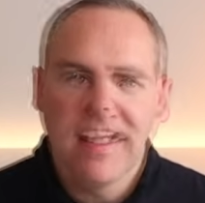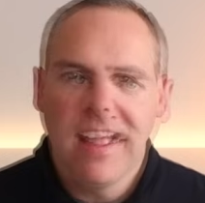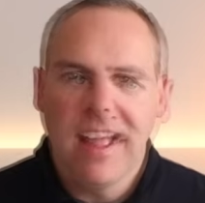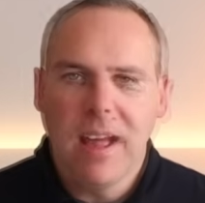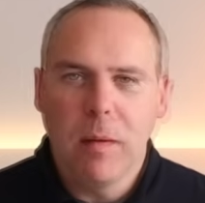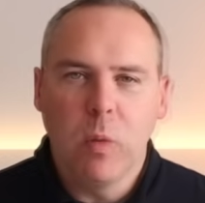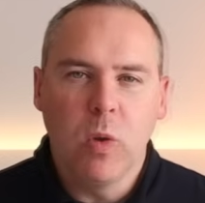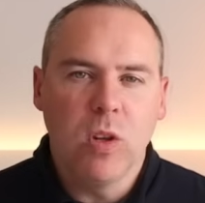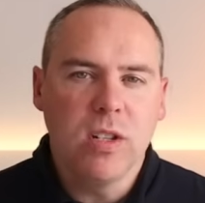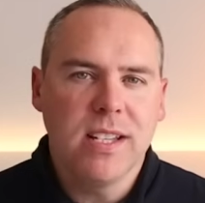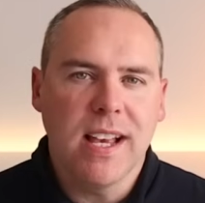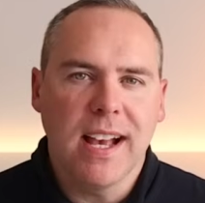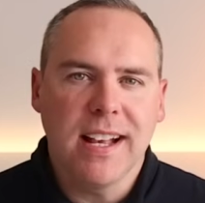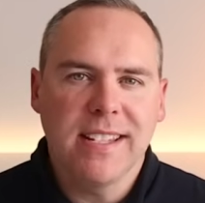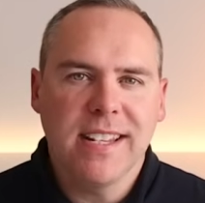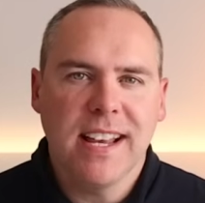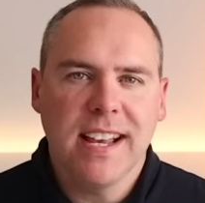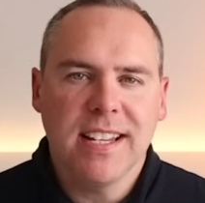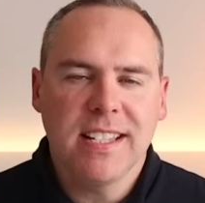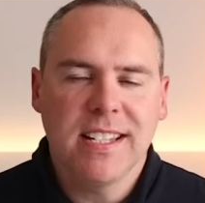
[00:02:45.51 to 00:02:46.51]
And once our
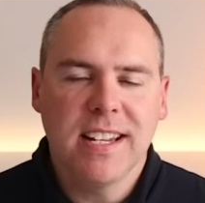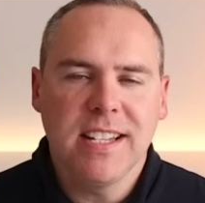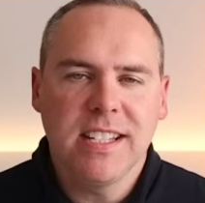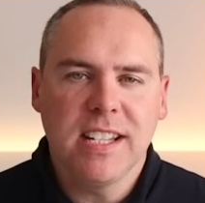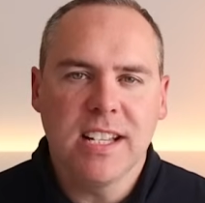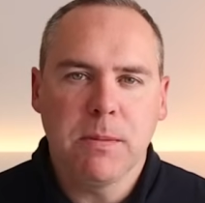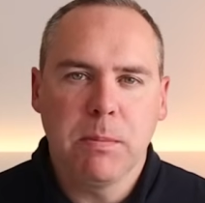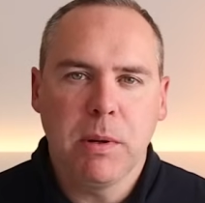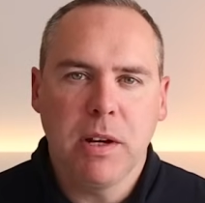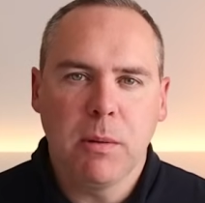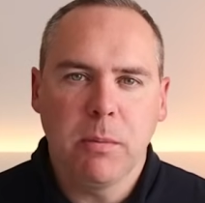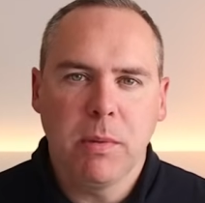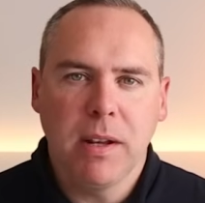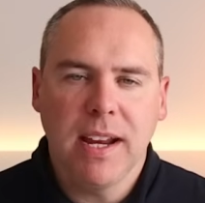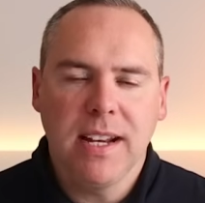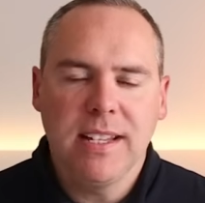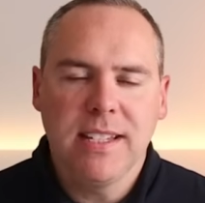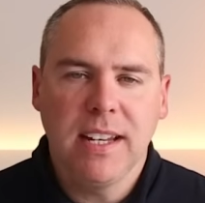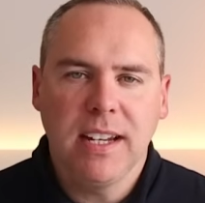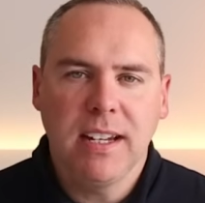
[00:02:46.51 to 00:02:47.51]
task list has been
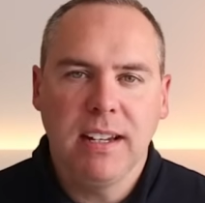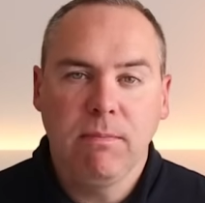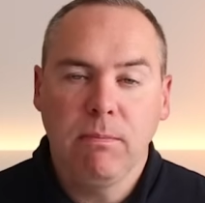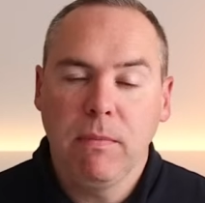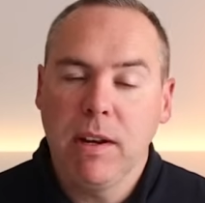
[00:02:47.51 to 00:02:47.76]
updated,